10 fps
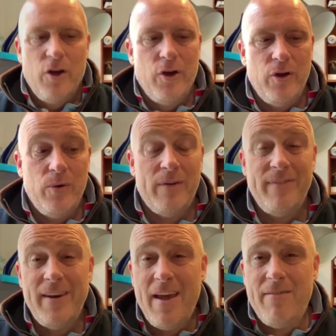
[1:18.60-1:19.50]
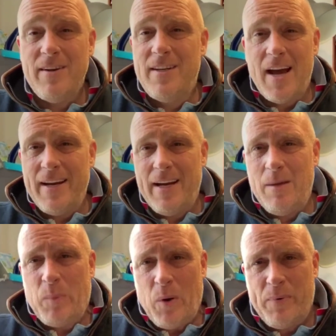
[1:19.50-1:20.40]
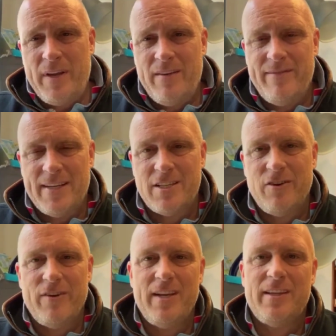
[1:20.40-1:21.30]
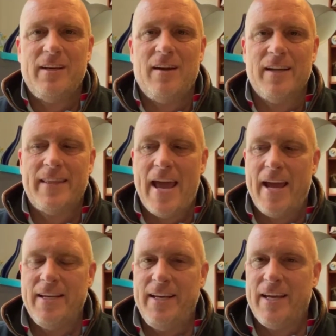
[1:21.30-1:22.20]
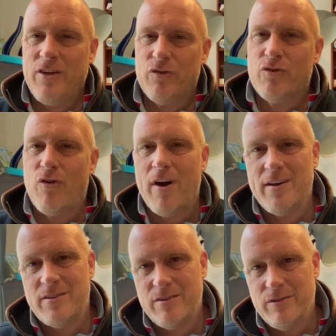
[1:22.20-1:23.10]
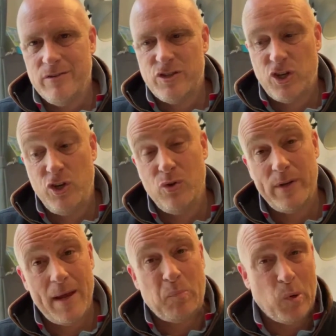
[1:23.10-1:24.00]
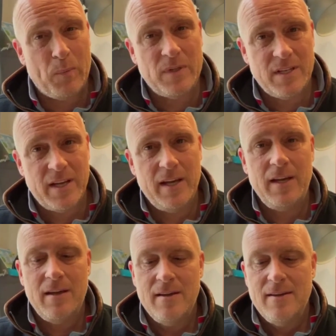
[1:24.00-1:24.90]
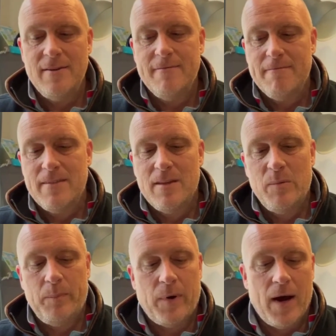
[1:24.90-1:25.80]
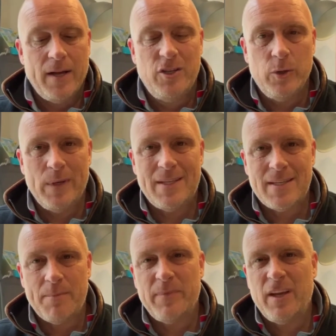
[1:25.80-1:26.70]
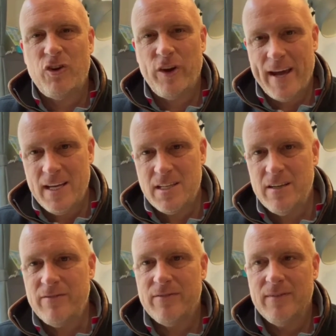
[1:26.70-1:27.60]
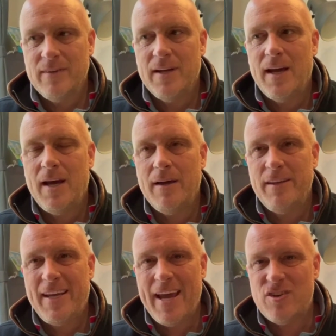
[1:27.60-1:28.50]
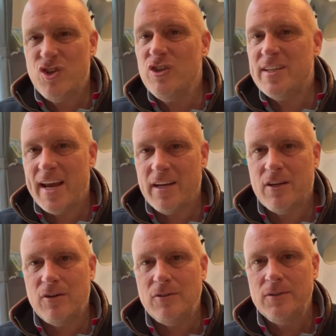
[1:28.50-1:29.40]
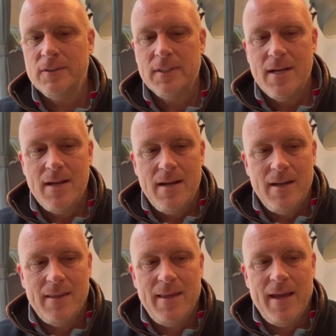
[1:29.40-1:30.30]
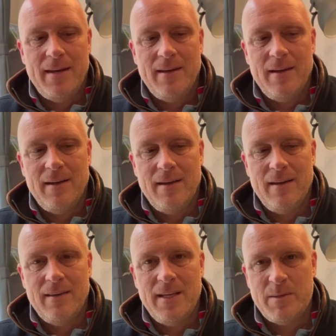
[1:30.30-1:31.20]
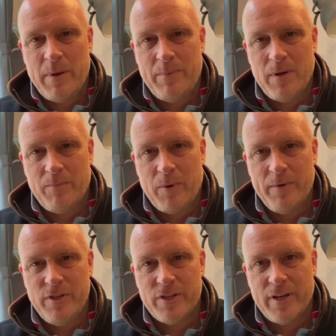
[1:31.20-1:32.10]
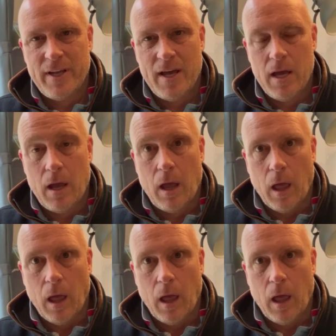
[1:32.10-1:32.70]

who have never done any property investing or anything like that, and yet you're trying to secure their property by doing something creative, you get too technical, then these people are probably just going to go,